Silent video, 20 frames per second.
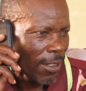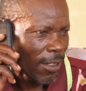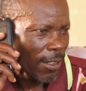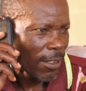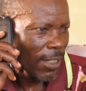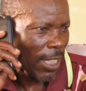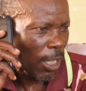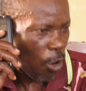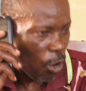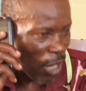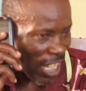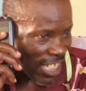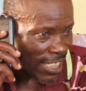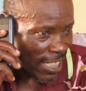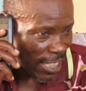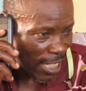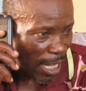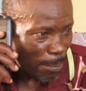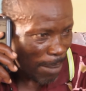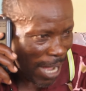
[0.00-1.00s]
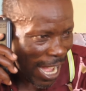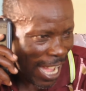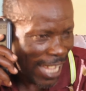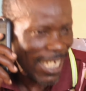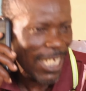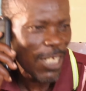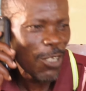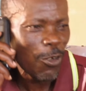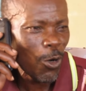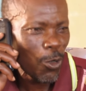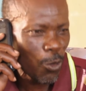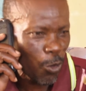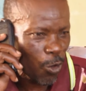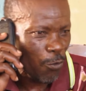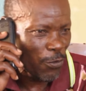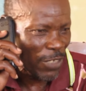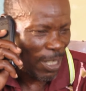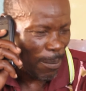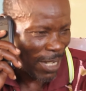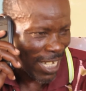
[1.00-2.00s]
Sako got the Ramari, you don't
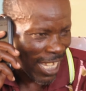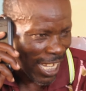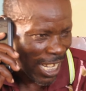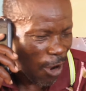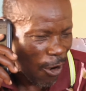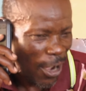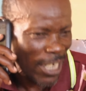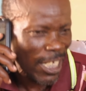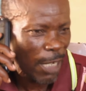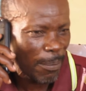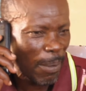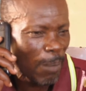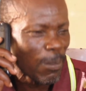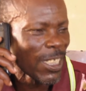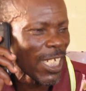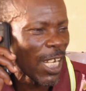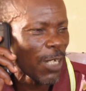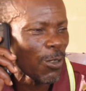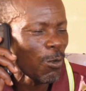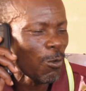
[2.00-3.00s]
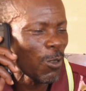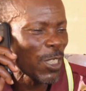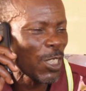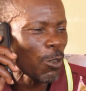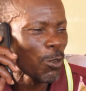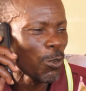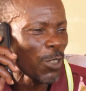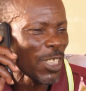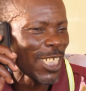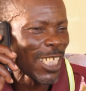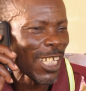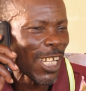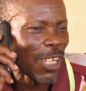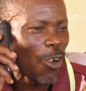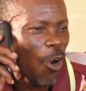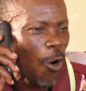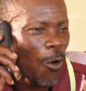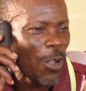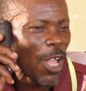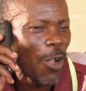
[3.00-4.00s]
look Samaria. I want a bum chat. Quit was taken
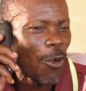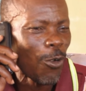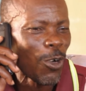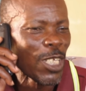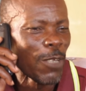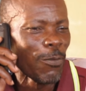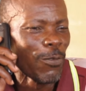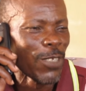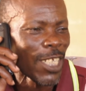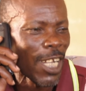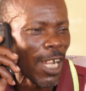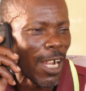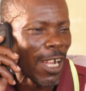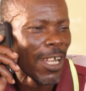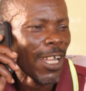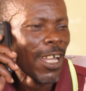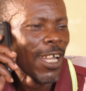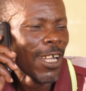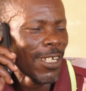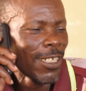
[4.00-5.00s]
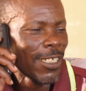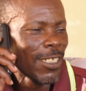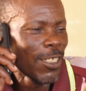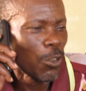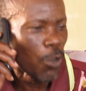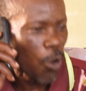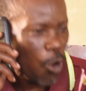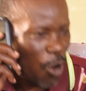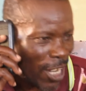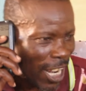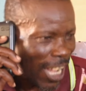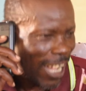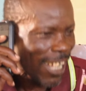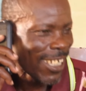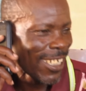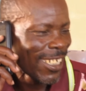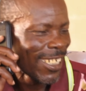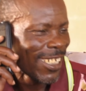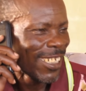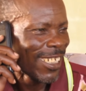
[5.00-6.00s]
away. I want to visit Dora.
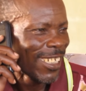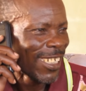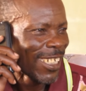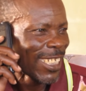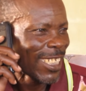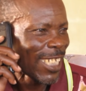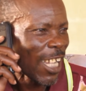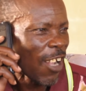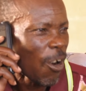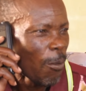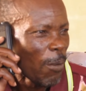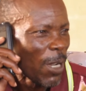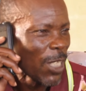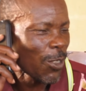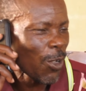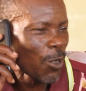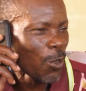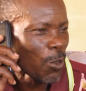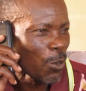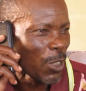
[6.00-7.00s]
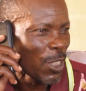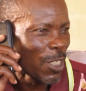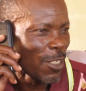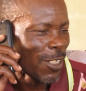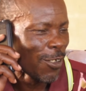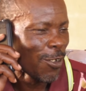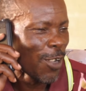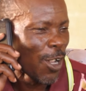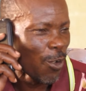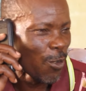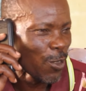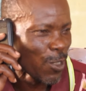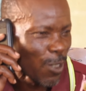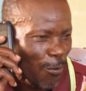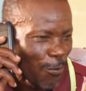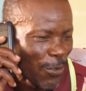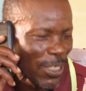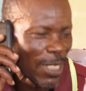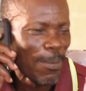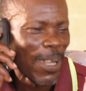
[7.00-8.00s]
Sako, my son is what you use
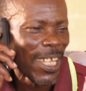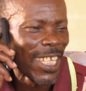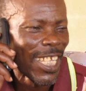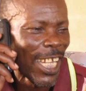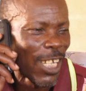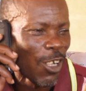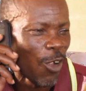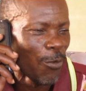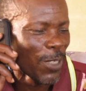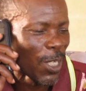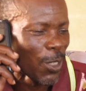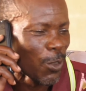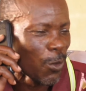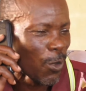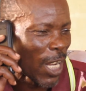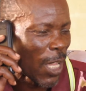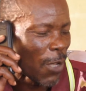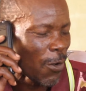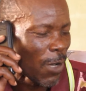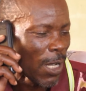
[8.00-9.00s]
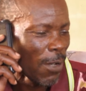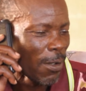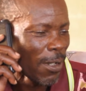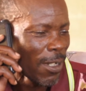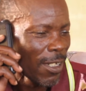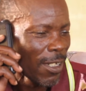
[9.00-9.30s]
of Samaria and upset what I will.